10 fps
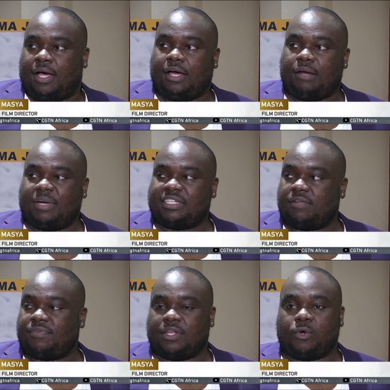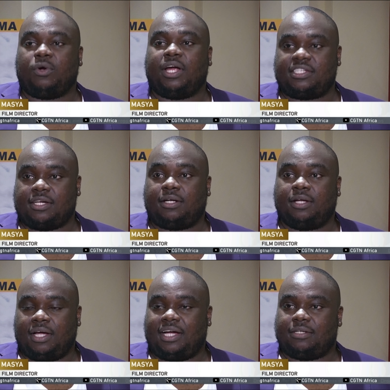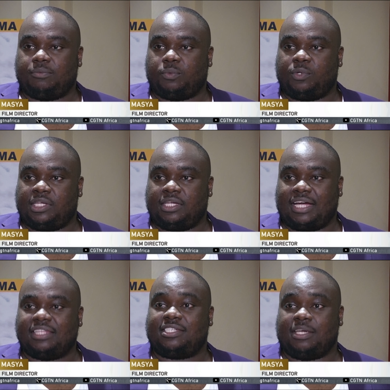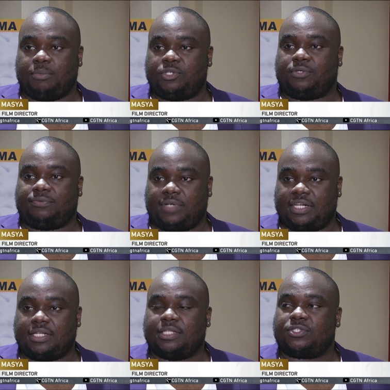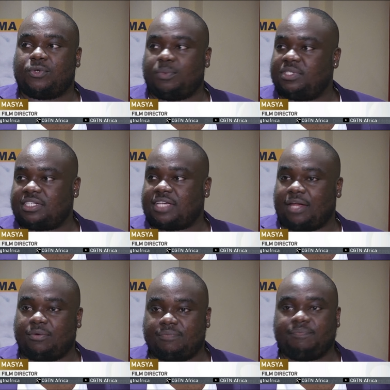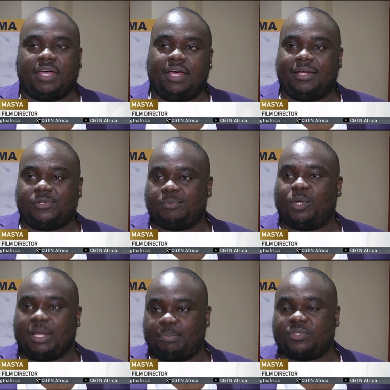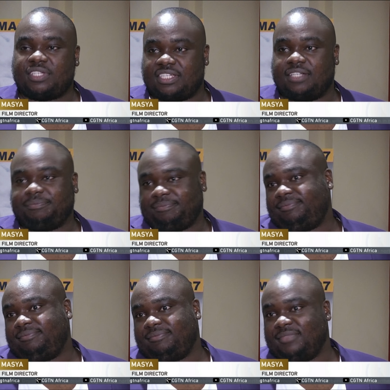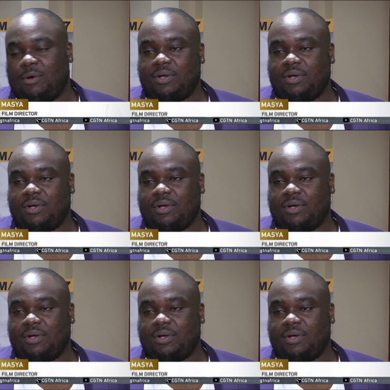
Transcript: and myself and the co-writer, we had the same mutual friend, and so we just kind of, it was more like processing our